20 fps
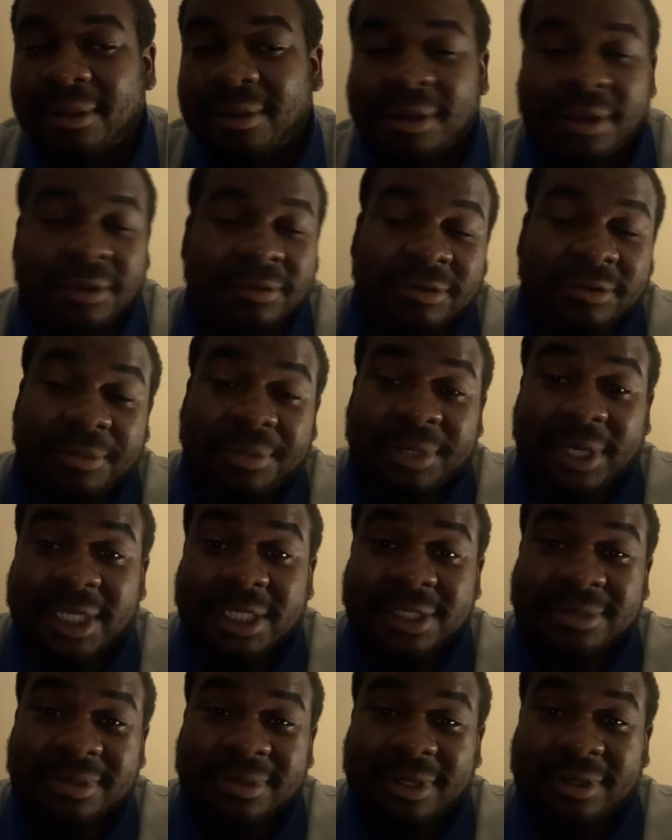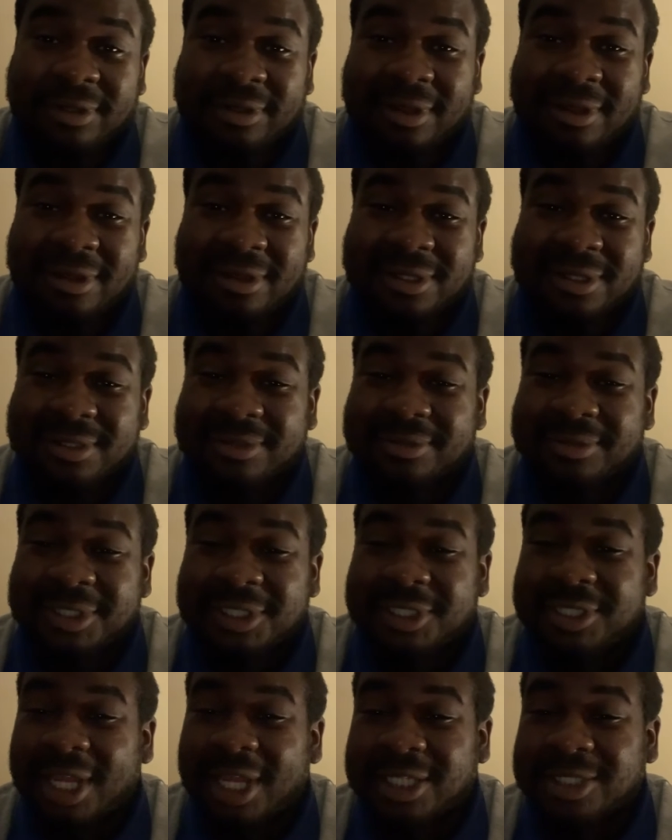A replacement of Ozil,
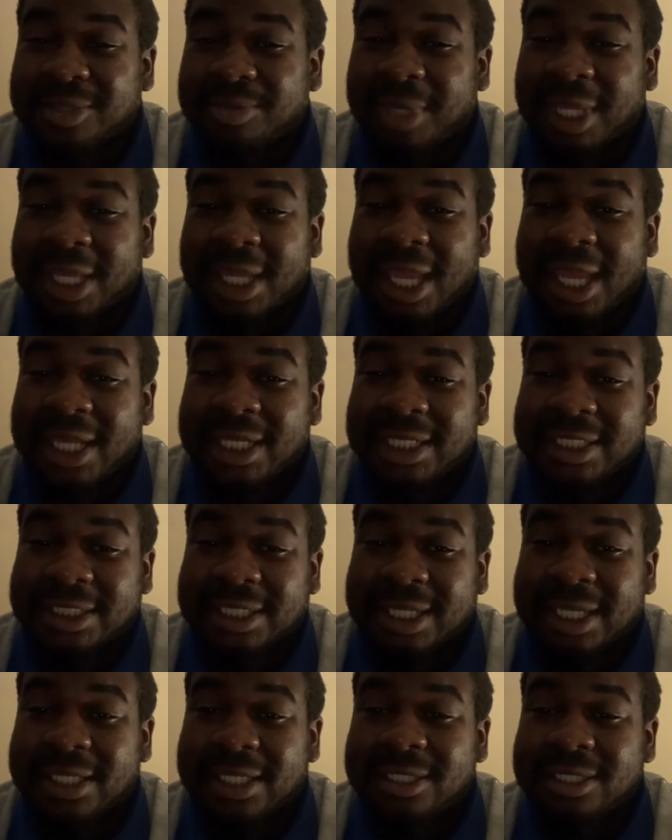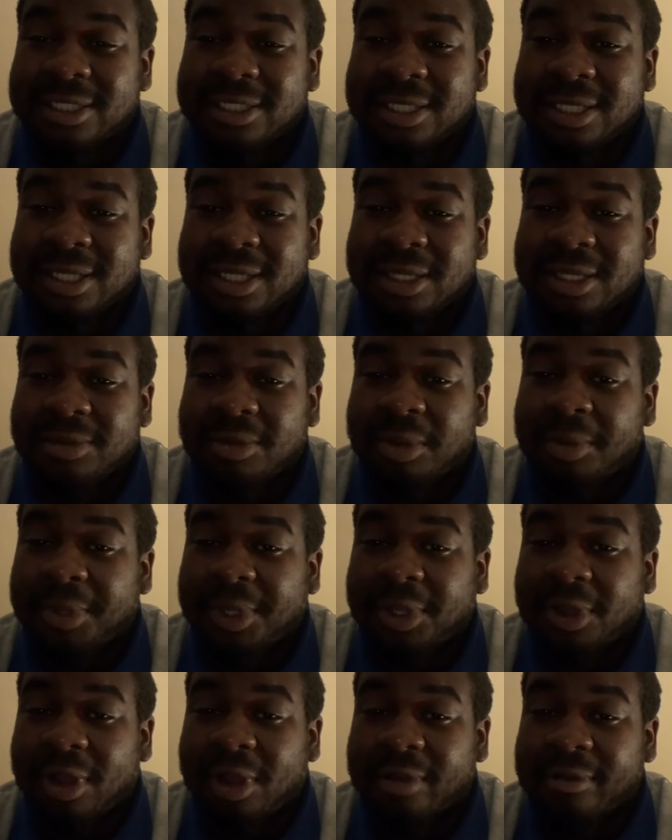which doesn't make any sense. Well, we
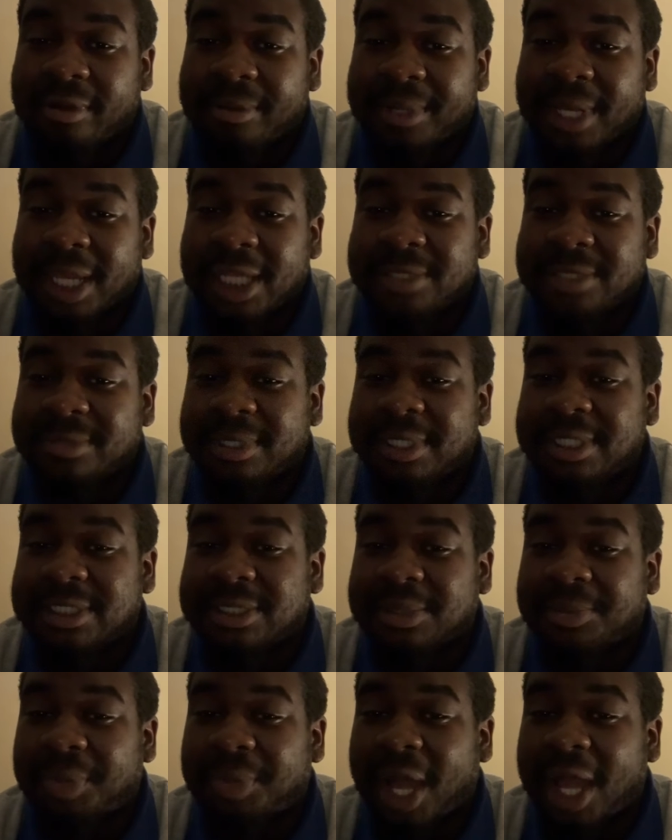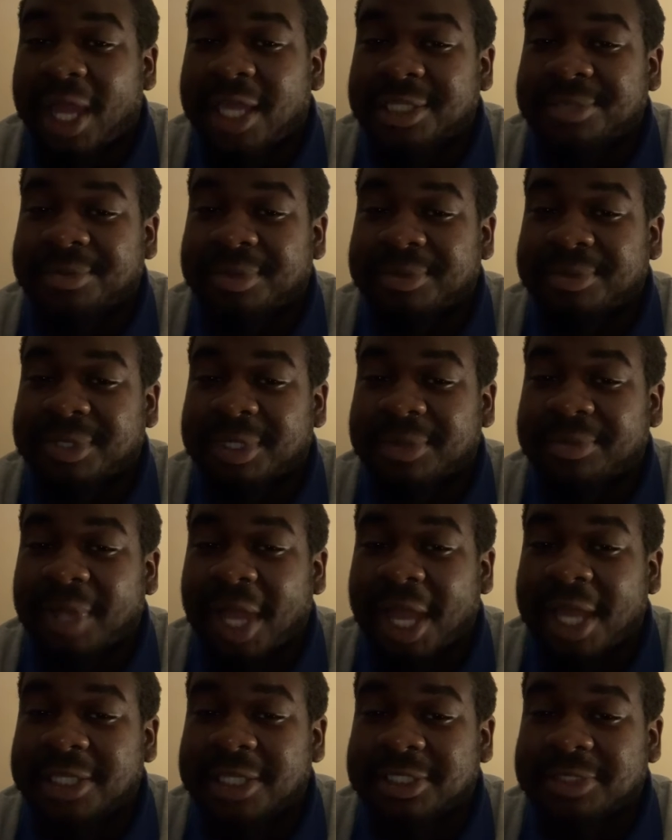got a replacement in Ceballos, but
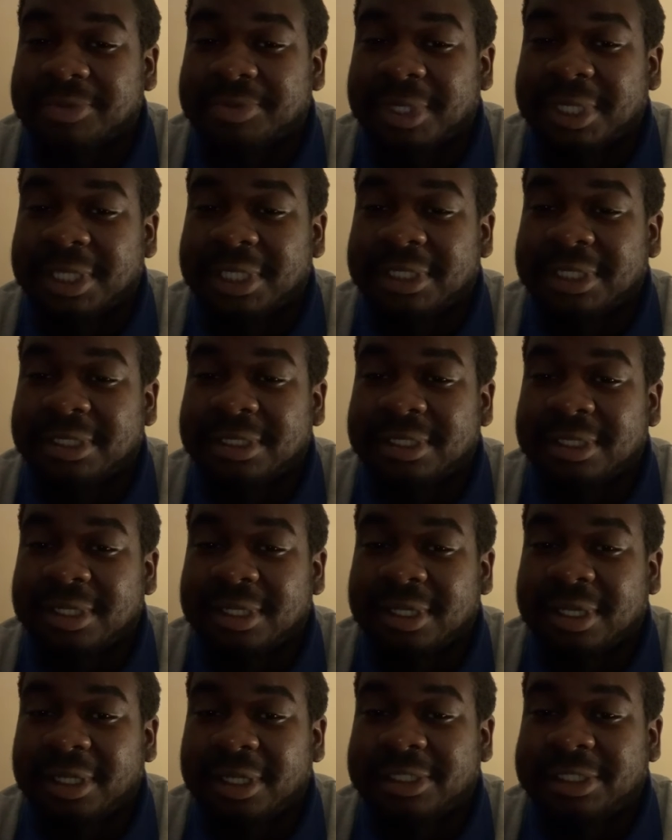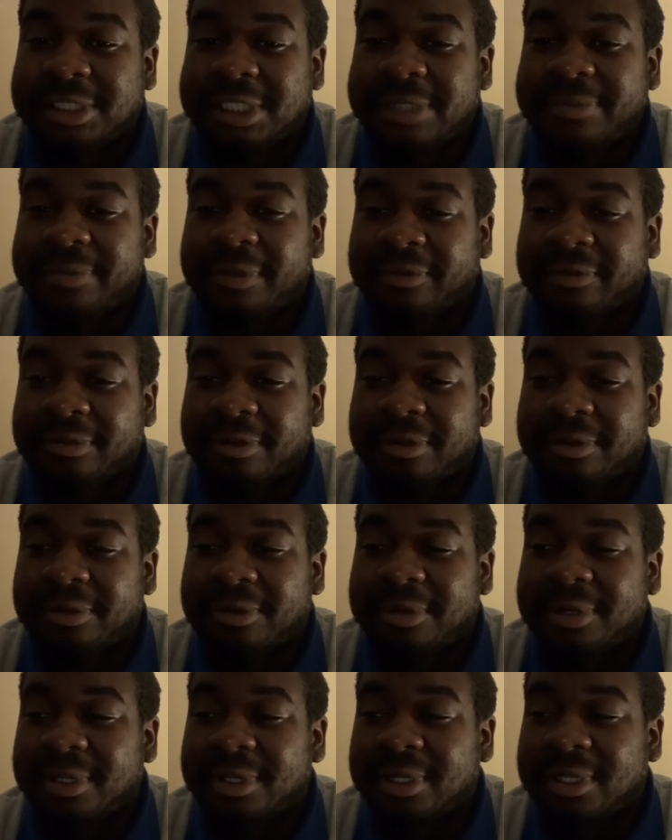Ceballos is playing a deeper
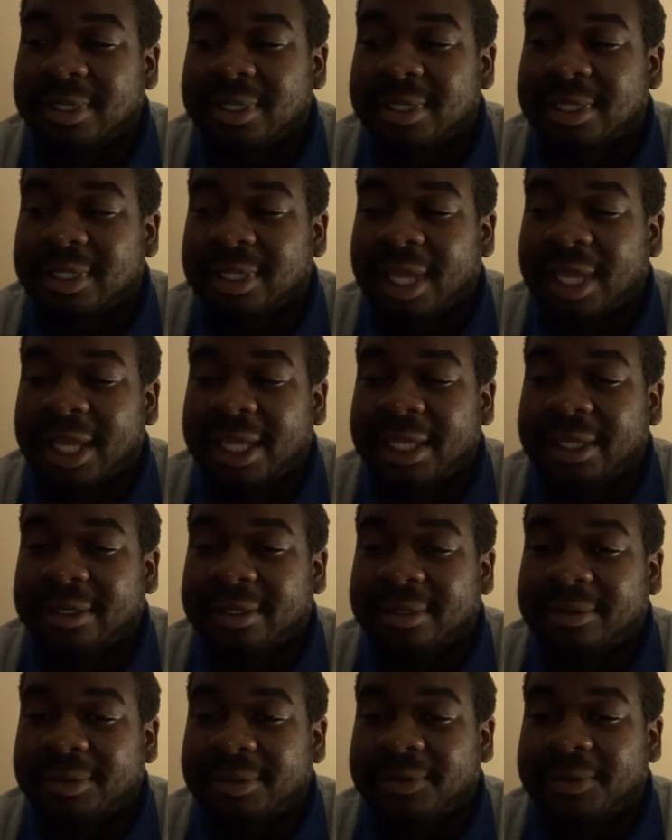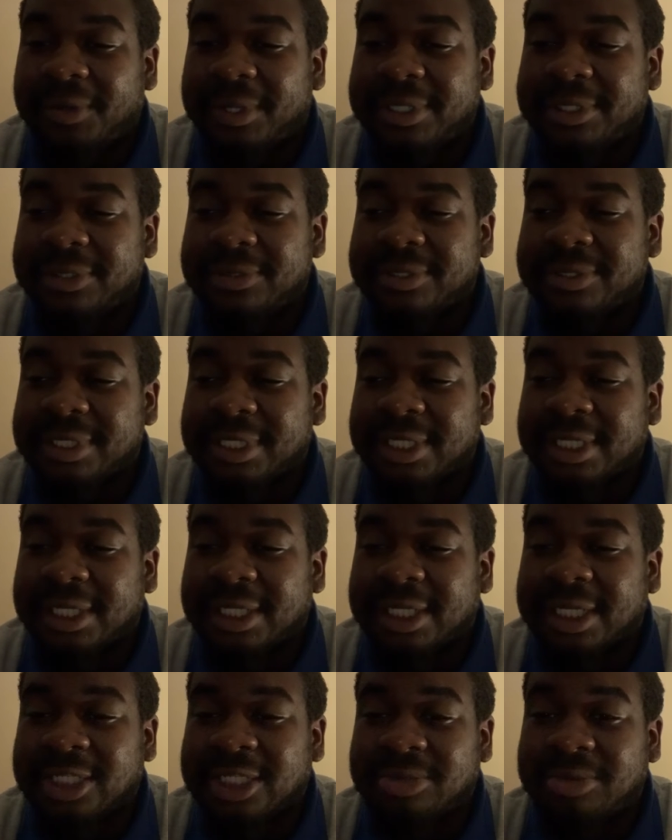role. Like, with Guendouzi,
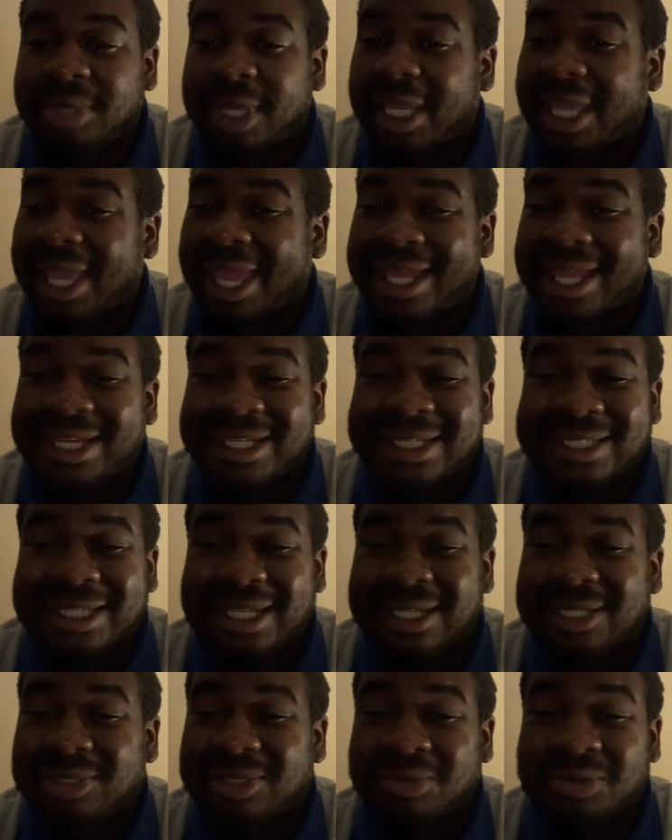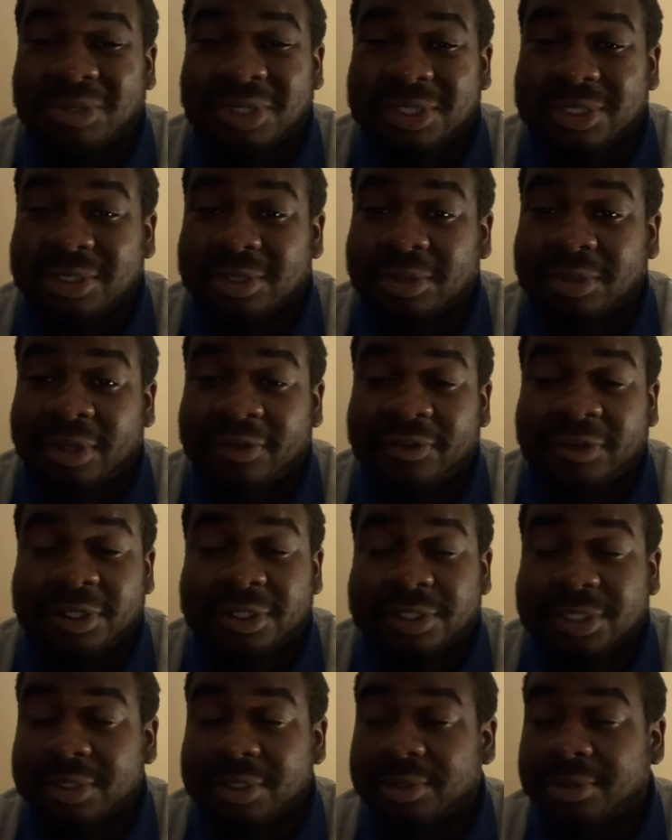it doesn't make any sense whatsoever.
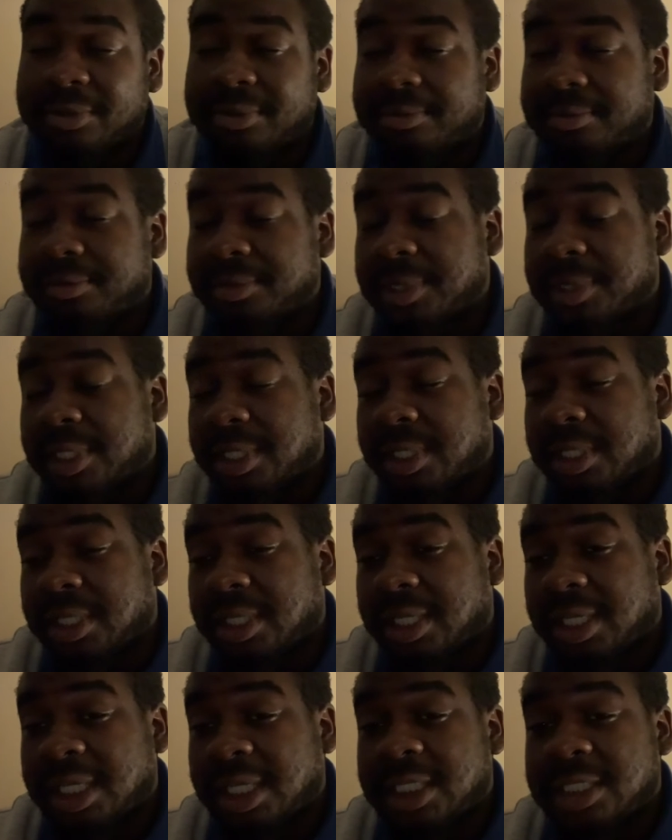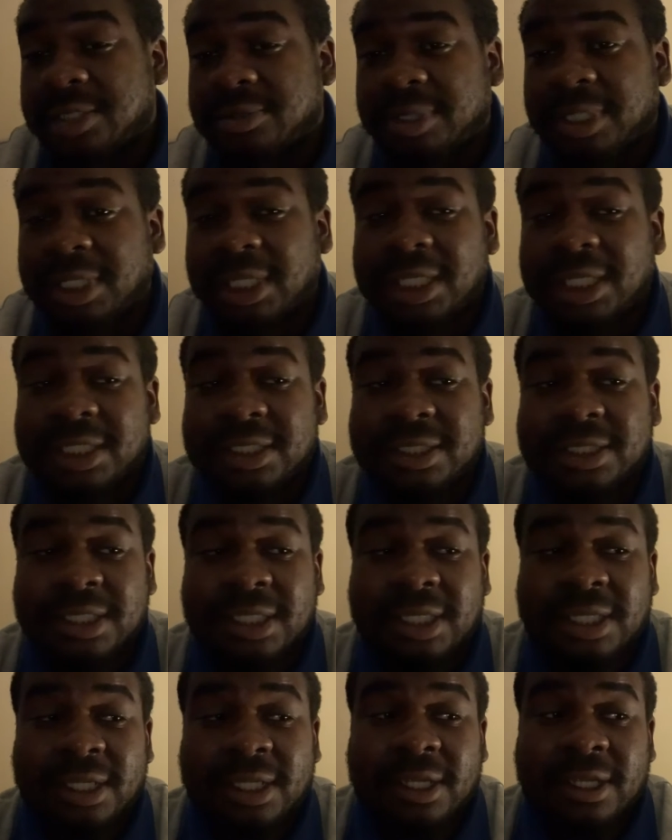So, it is what it is.
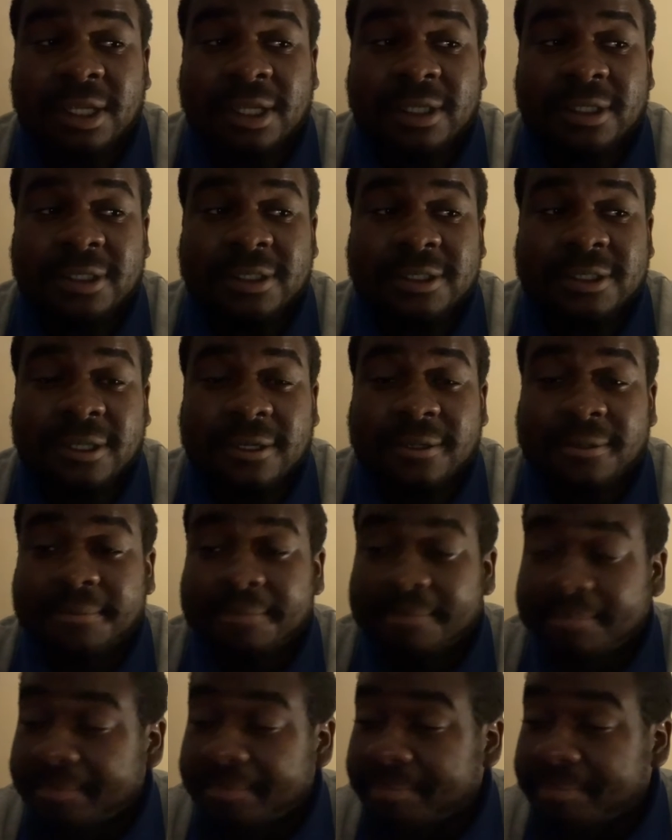So,